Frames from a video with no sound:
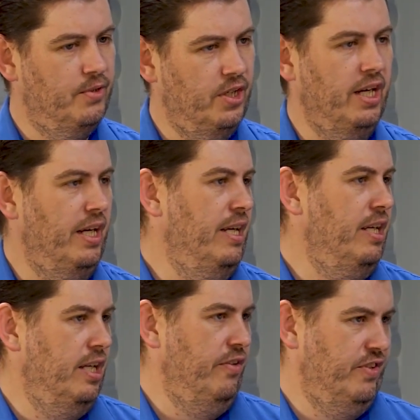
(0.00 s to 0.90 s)
So yeah,
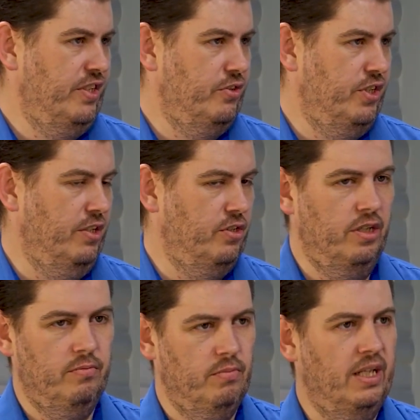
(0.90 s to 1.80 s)
any physical change.
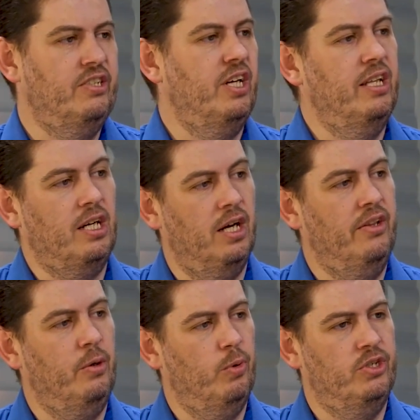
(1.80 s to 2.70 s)
So let's say the client
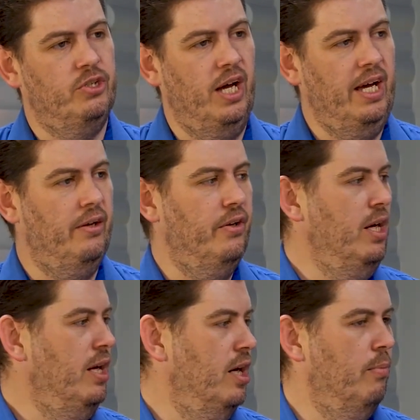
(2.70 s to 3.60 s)
then wants to add
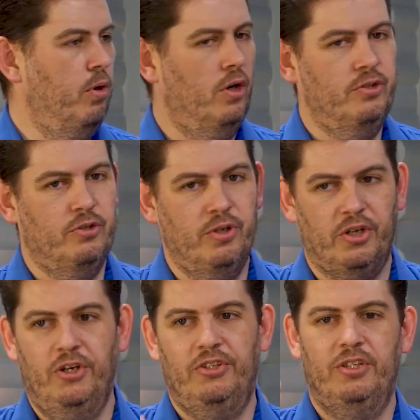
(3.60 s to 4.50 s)
a plant or a
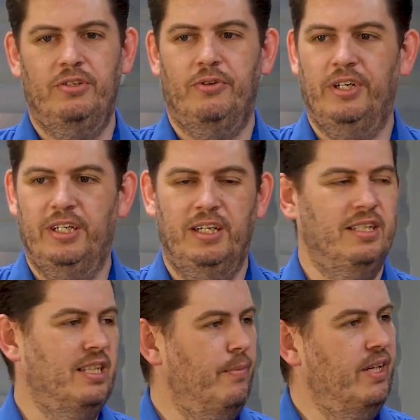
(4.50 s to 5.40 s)
curtain or
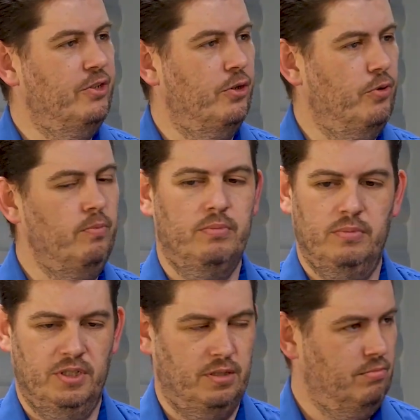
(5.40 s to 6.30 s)
something into the room.
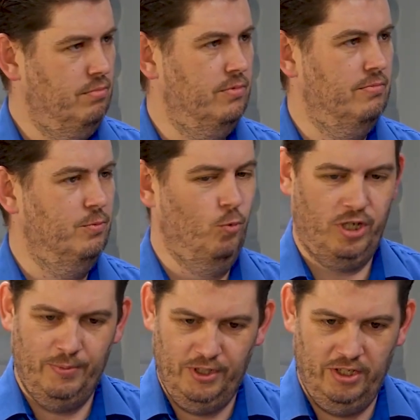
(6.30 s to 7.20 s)
Just
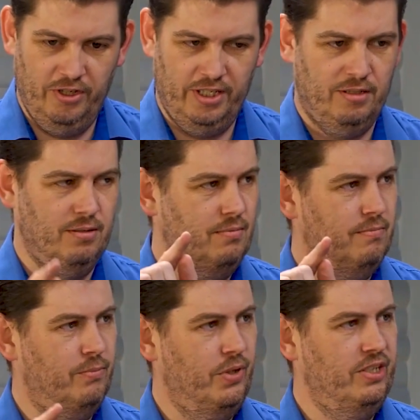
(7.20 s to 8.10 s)
walk up to the unit,
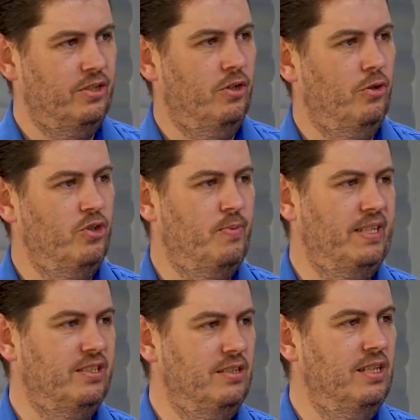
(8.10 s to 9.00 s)
press the launch
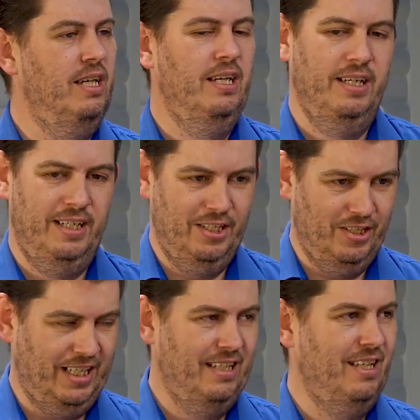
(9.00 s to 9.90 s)
button. It'll
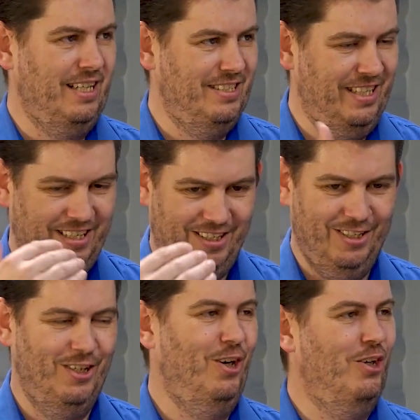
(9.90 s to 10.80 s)
again, like I say,
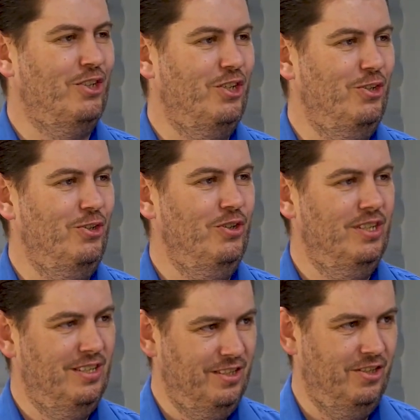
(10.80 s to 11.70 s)
ask you,
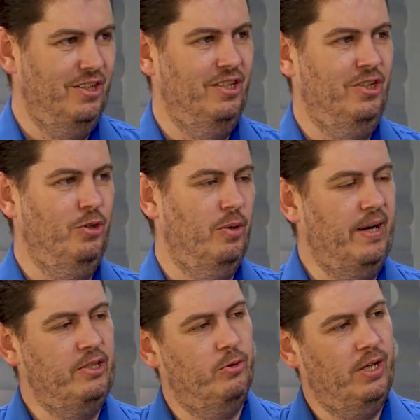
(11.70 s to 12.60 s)
you're
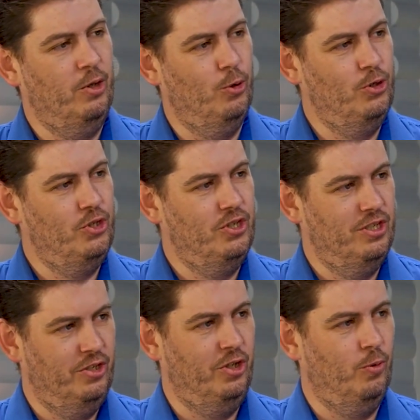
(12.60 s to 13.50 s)
about to run launch.
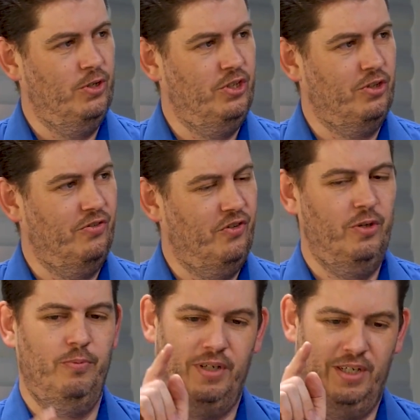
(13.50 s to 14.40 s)
Do you want to confirm?